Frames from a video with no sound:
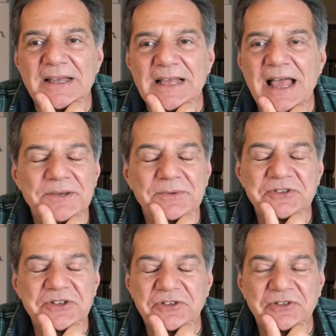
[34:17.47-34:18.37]
I
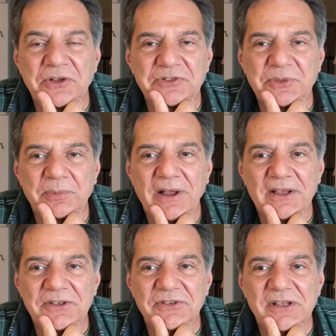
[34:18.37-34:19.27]
was just so
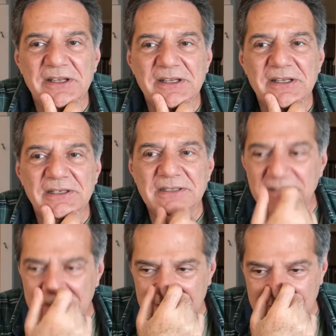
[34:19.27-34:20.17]
surprised that
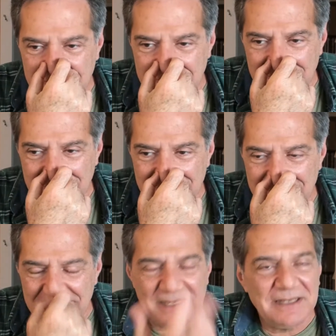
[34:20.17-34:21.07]

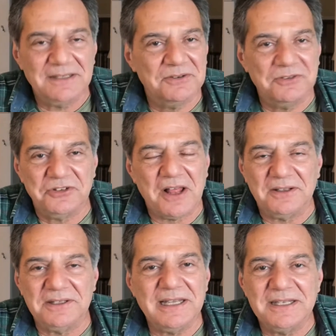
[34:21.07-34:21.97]
the
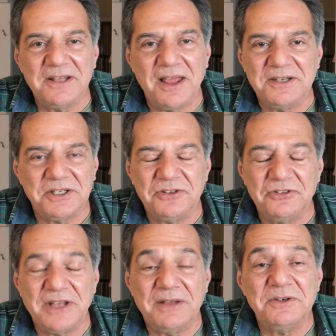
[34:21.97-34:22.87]
stock thing in Logic
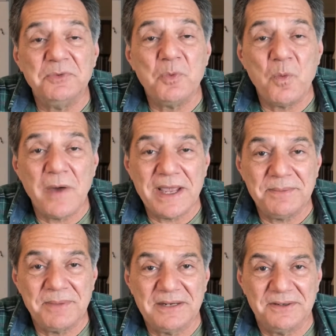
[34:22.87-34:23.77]
sounded way
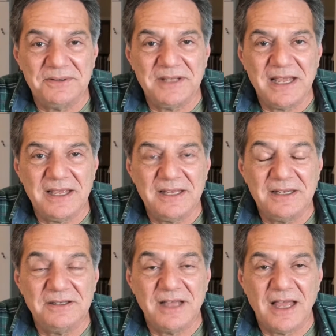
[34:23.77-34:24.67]
better
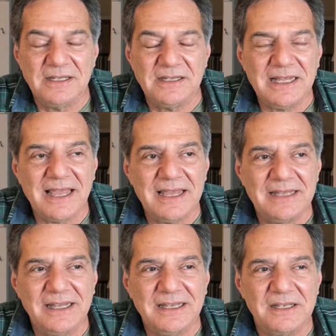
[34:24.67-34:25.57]
than I think I
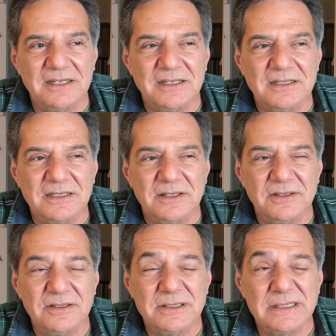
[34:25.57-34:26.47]
had like
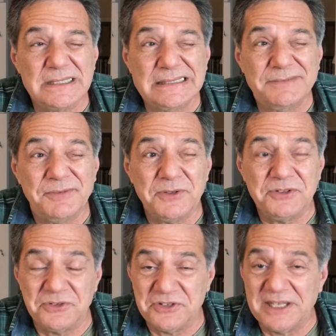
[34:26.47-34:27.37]
a
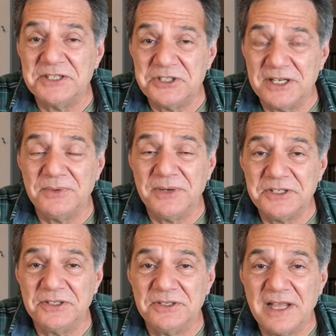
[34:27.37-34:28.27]
first or second
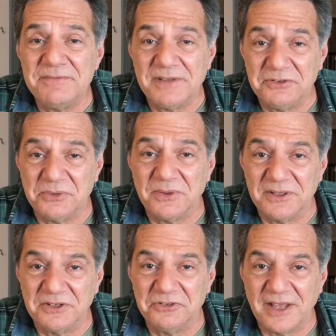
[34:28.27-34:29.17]
generation Aphex
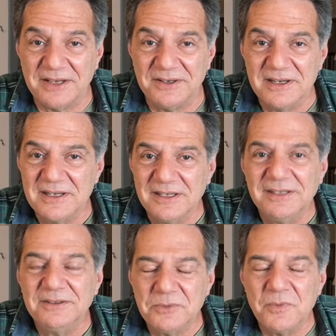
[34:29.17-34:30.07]
Oral Exciter,
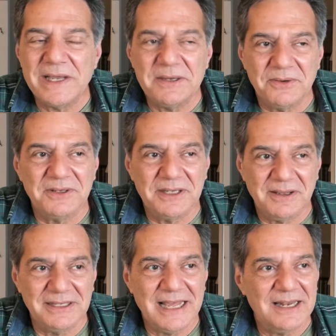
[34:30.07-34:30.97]
way early
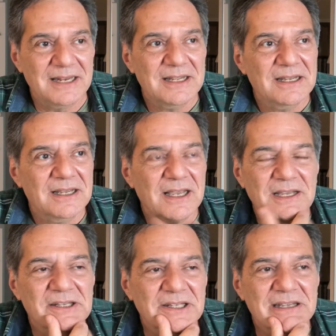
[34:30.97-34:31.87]
on that.
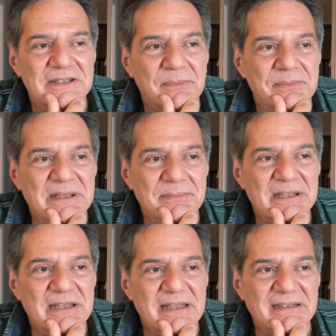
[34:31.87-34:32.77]
And the
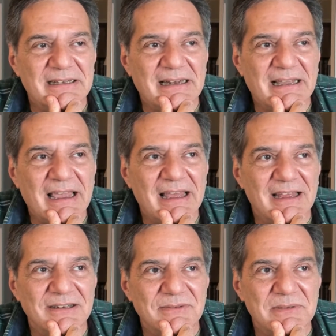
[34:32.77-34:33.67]
BBE that I
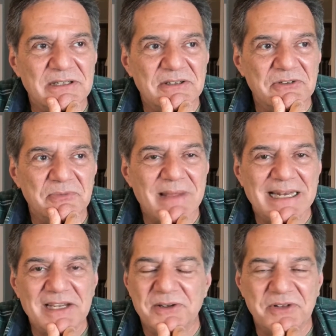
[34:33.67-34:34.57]
had was
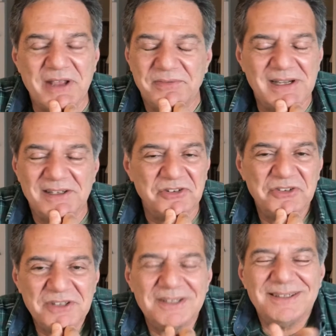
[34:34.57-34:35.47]
many years after that.
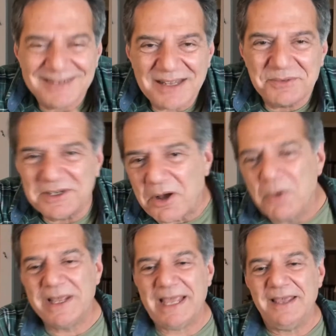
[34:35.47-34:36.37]
Still, it sounded
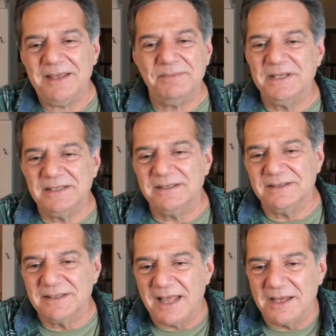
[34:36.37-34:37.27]
okay, but
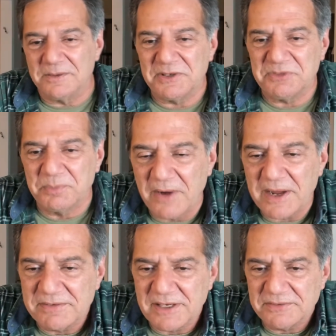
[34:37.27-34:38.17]
I wasn't
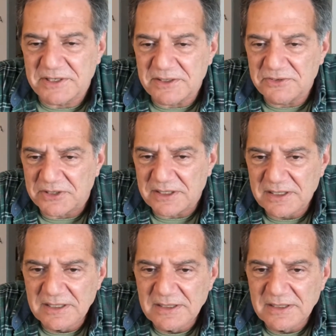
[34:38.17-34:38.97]
brave enough to use it.